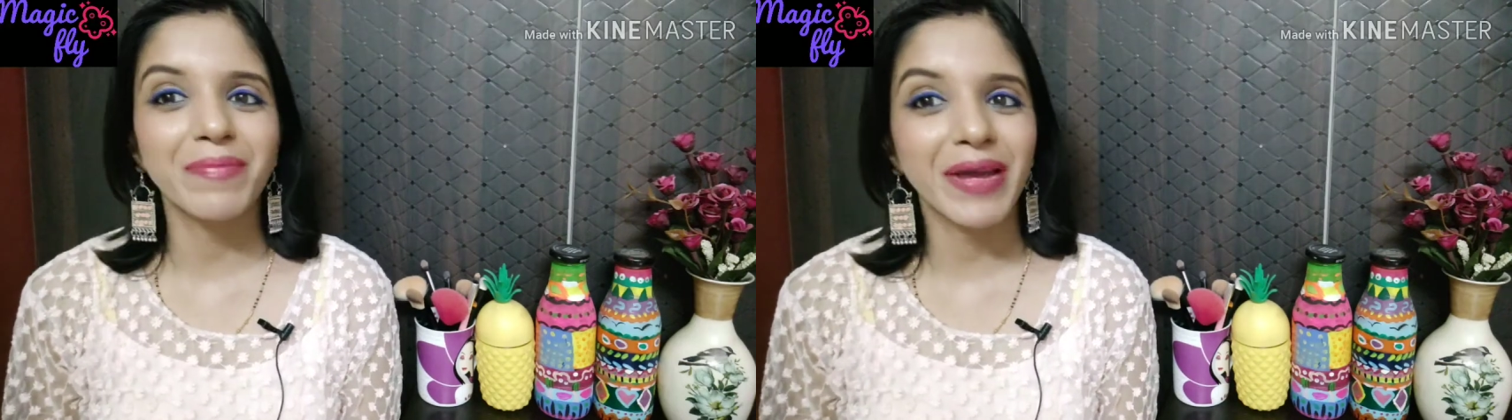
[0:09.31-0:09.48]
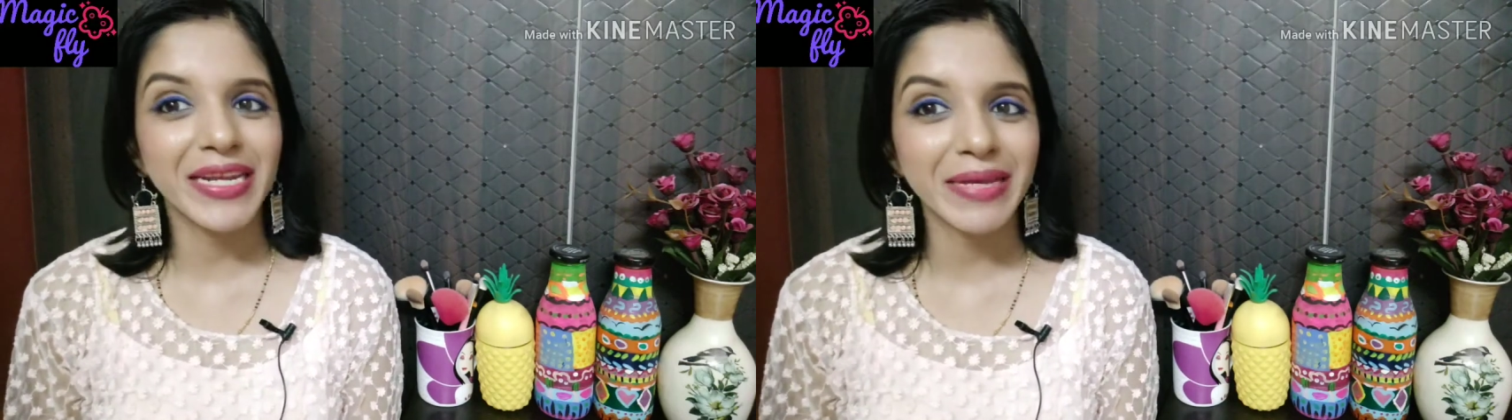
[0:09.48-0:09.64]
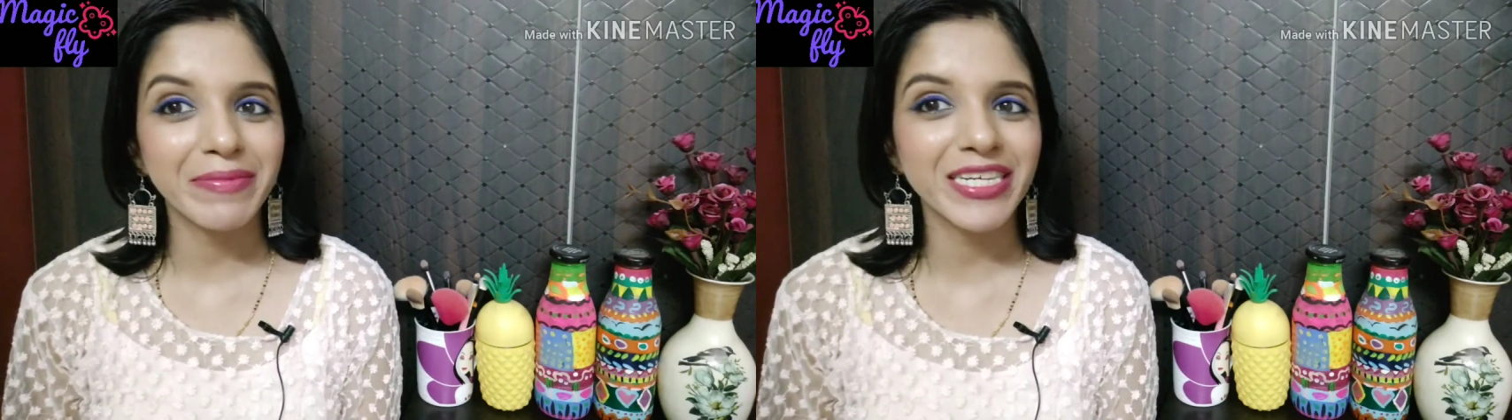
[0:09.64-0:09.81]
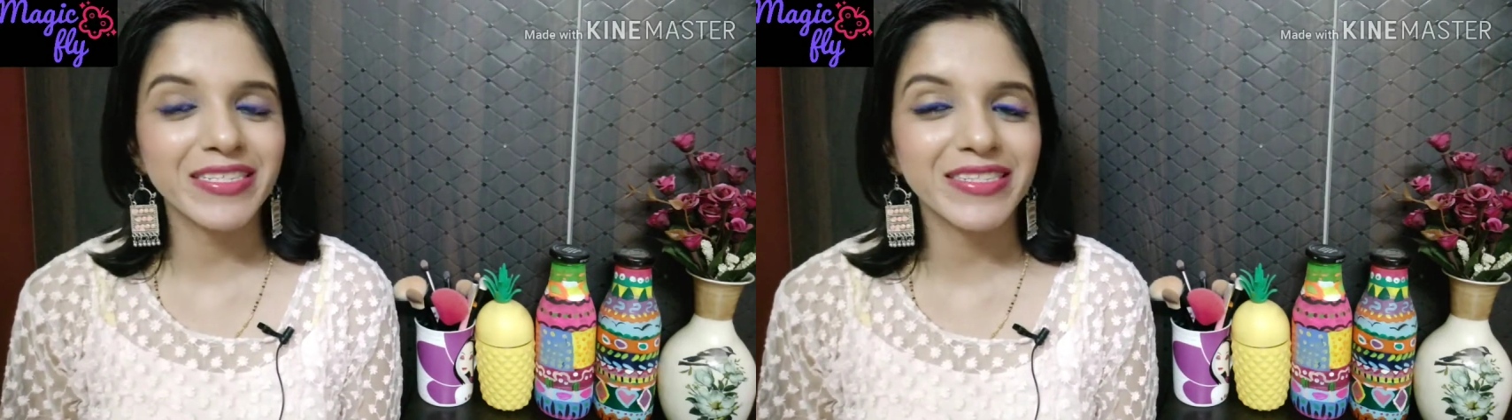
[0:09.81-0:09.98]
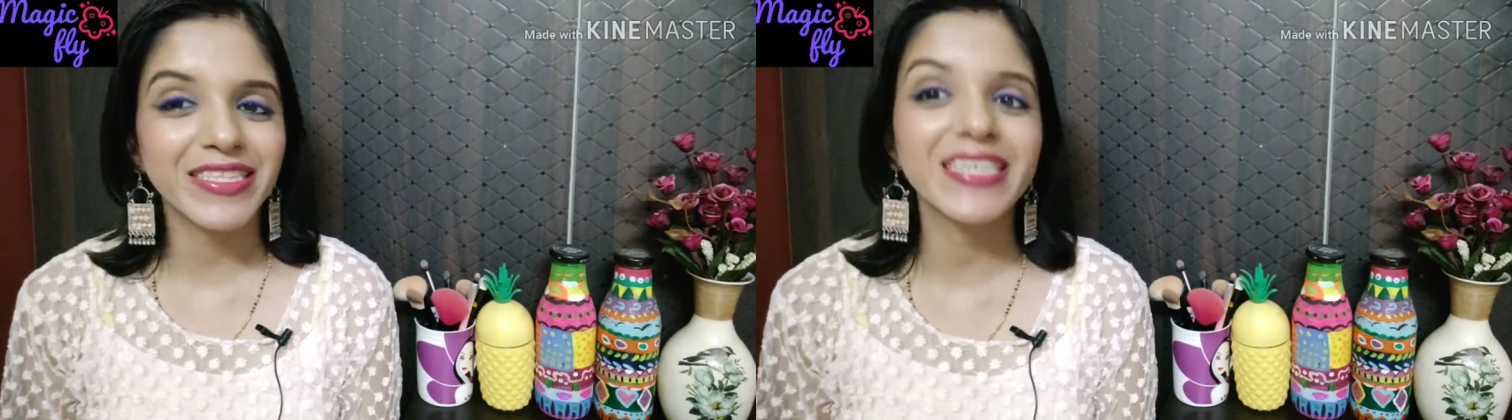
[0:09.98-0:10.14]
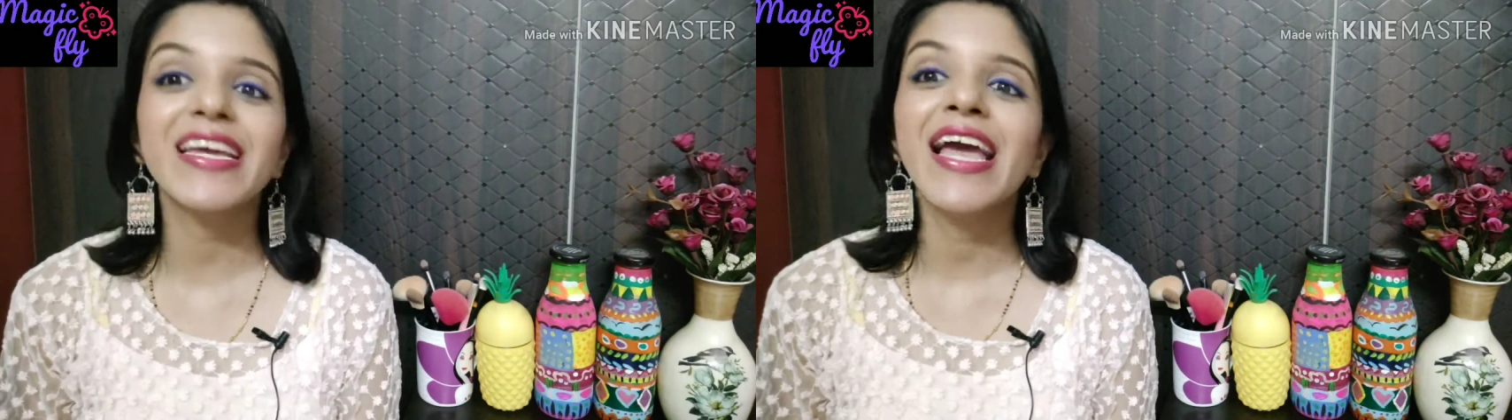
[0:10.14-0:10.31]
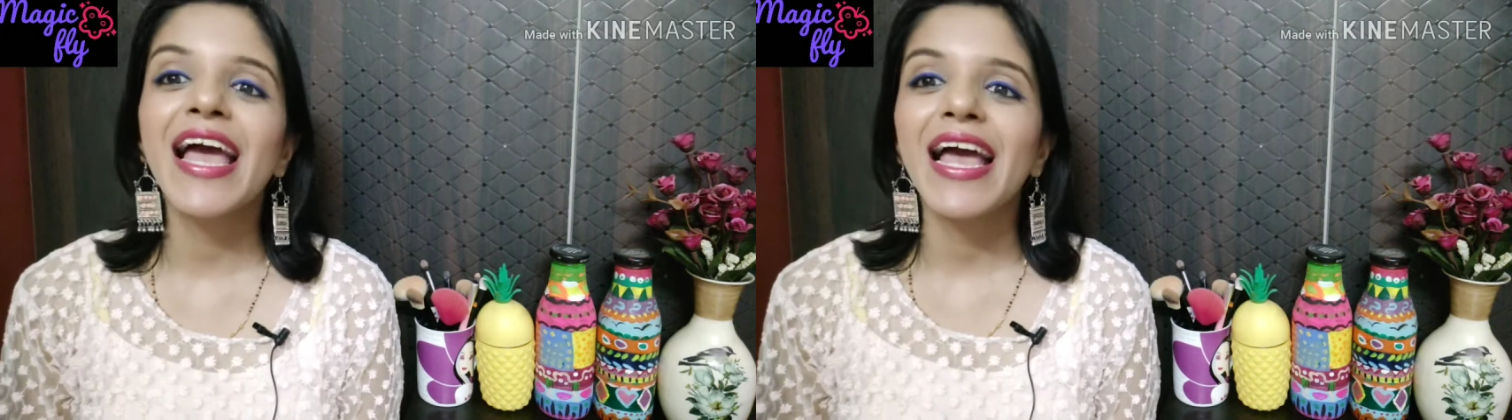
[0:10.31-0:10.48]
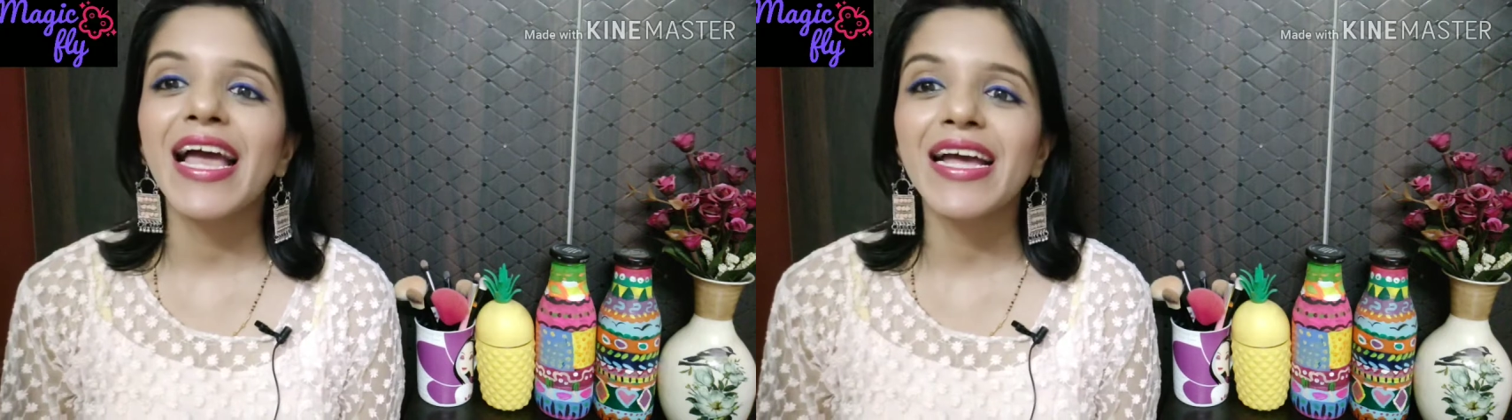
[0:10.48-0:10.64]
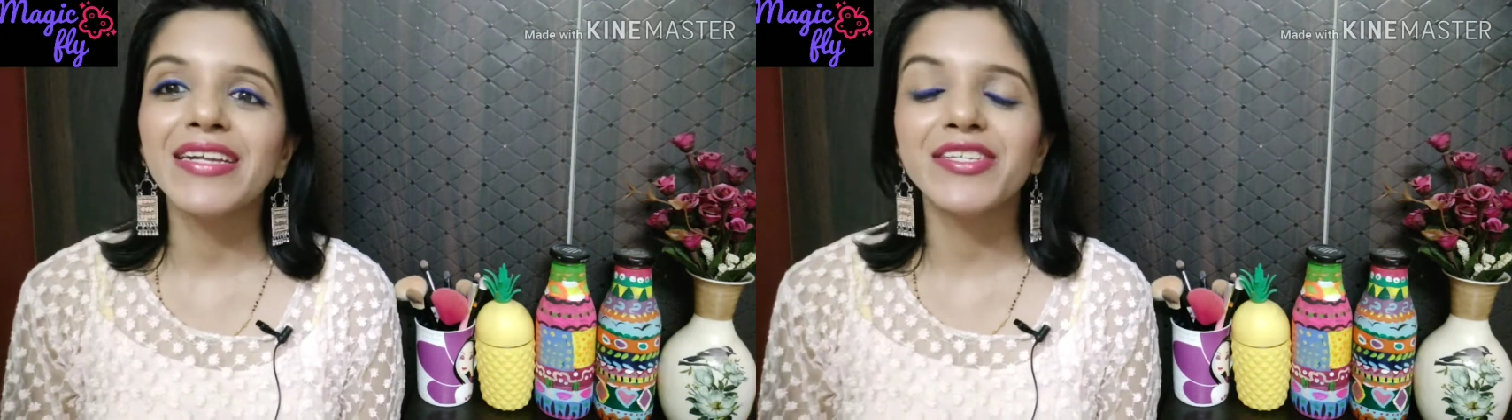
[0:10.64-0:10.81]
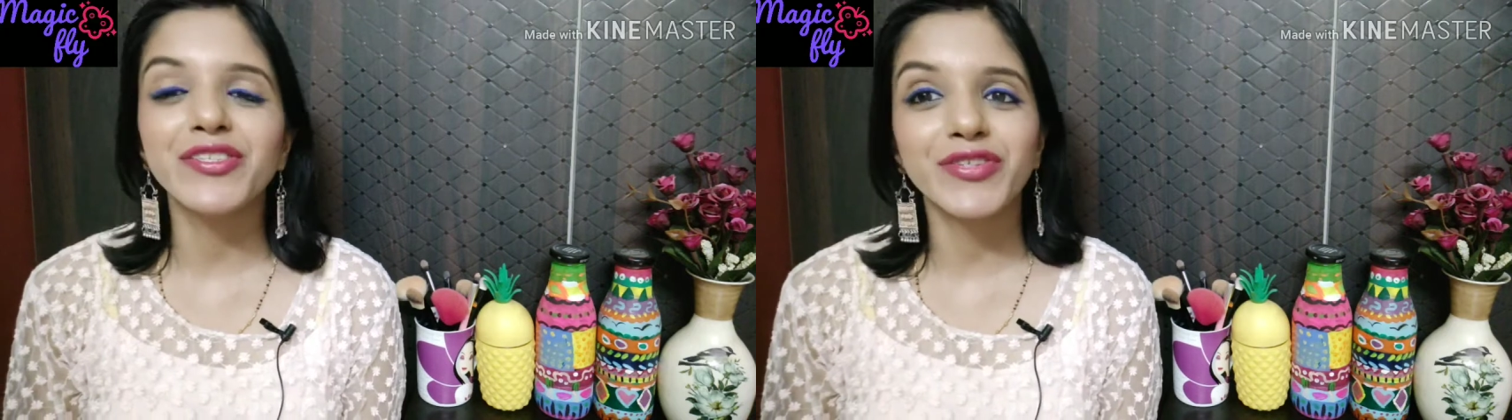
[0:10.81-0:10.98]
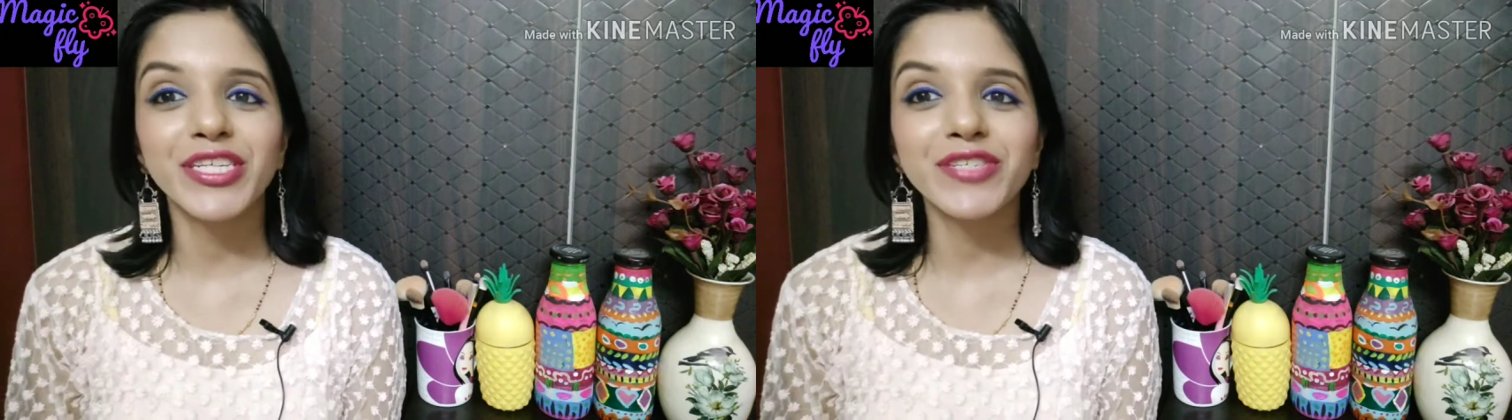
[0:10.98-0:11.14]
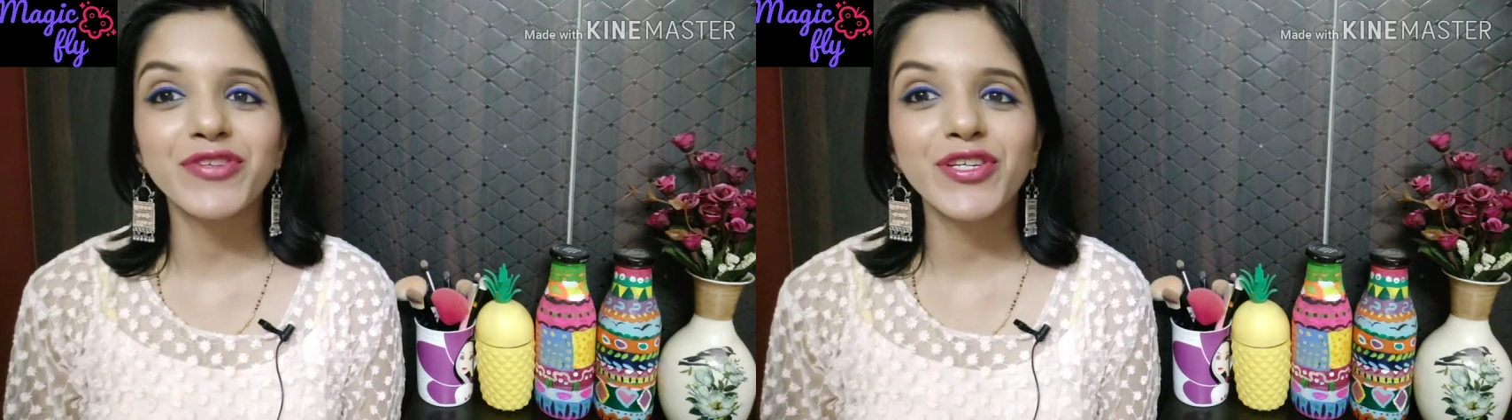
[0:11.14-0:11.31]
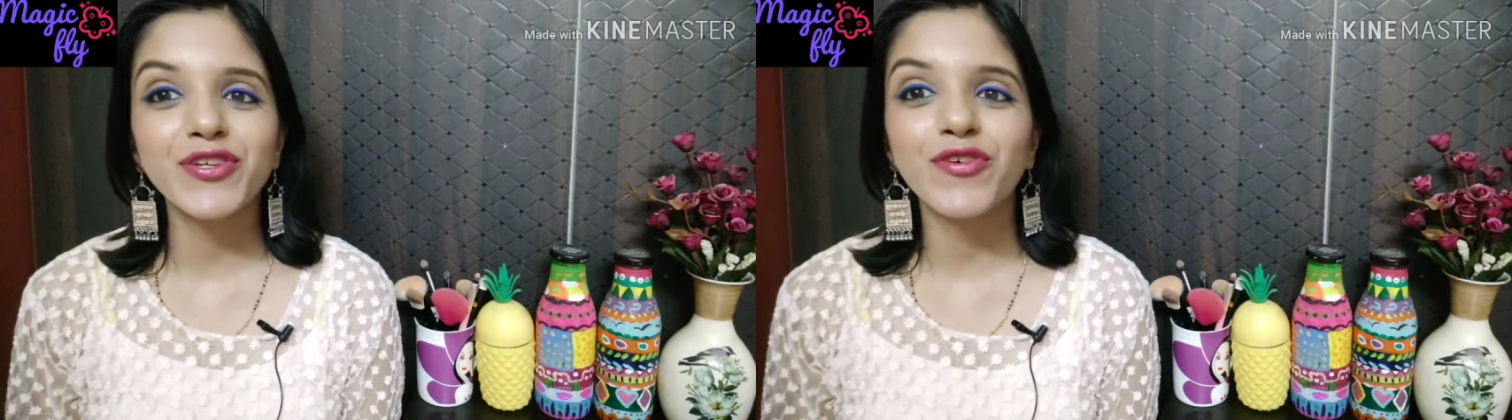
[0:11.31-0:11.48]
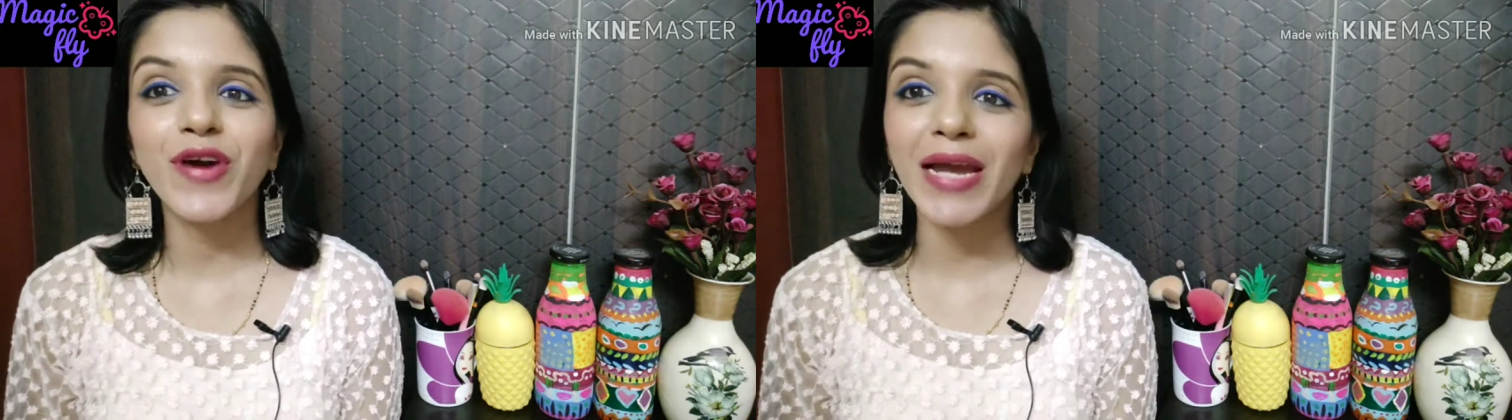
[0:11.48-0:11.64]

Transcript: My name is Aditi and in today's video